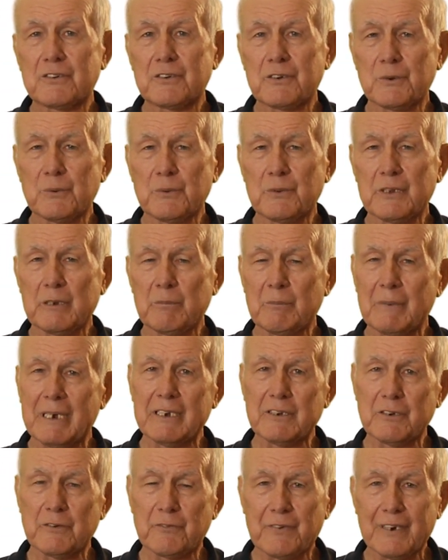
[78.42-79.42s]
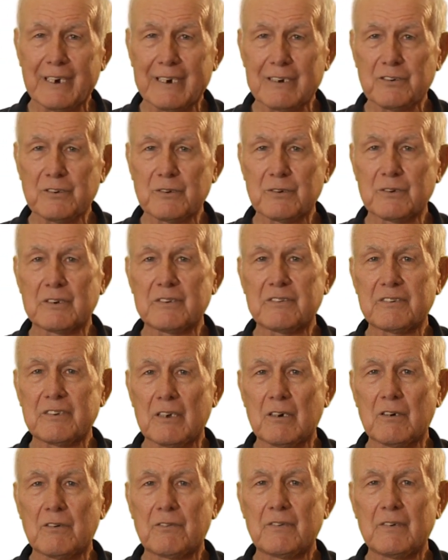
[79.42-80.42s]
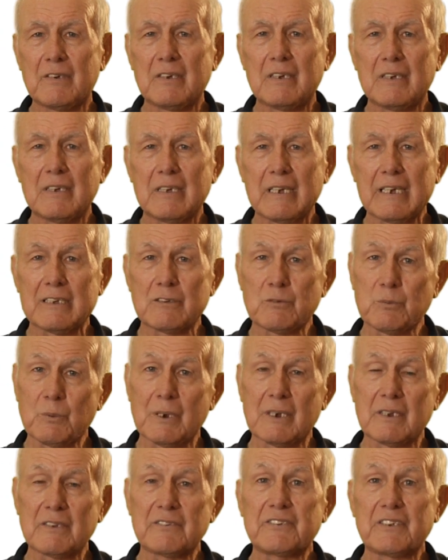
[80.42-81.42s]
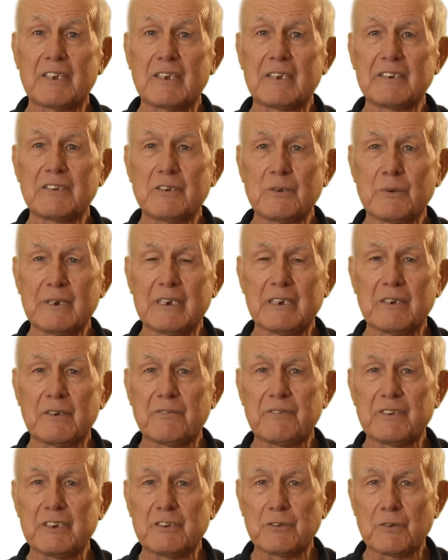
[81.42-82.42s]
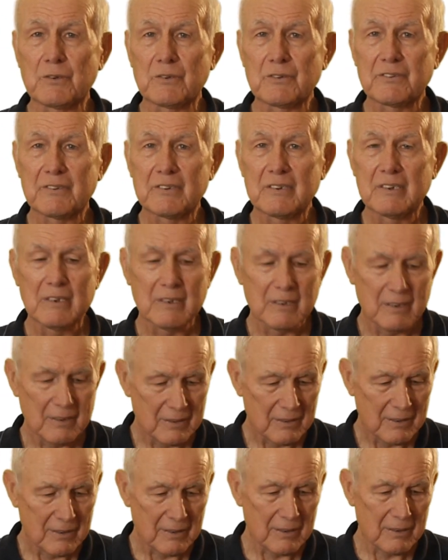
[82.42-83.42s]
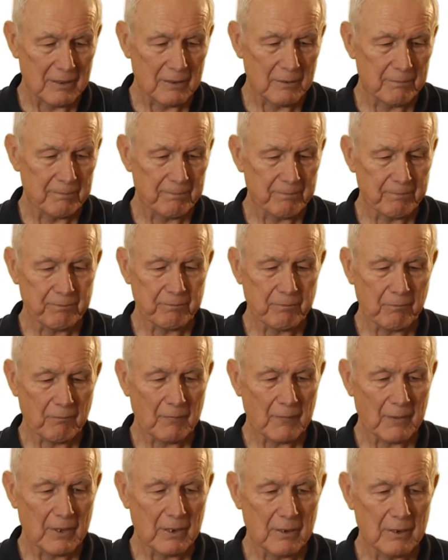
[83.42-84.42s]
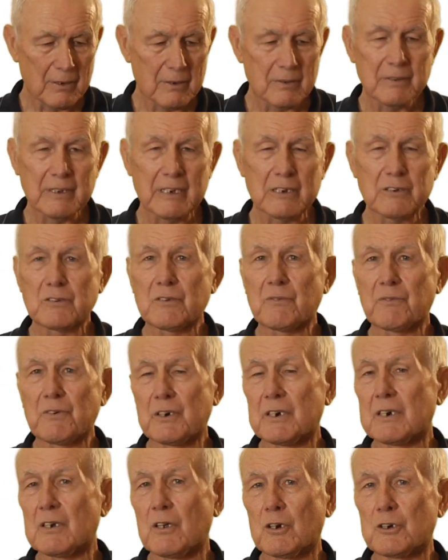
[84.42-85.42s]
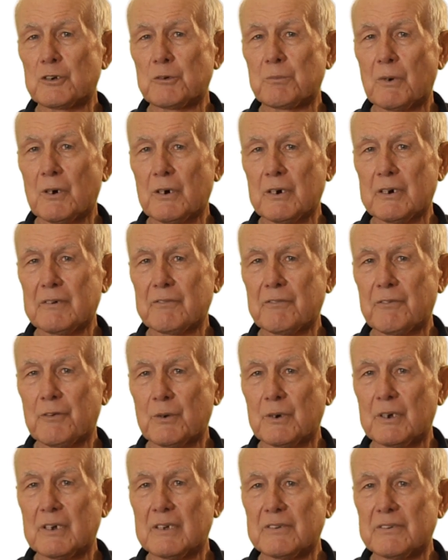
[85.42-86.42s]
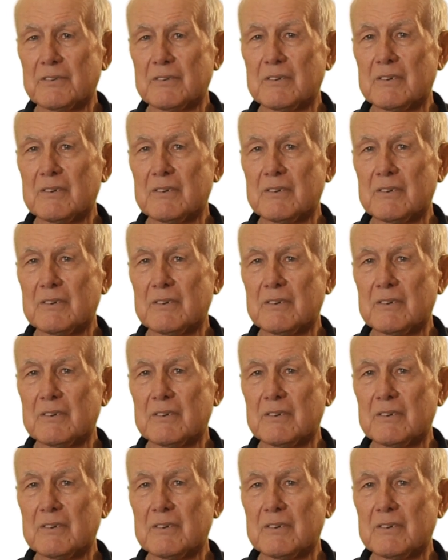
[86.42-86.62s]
to the manufacturer itself as well as selling to individuals. Um, that is a very large market for us.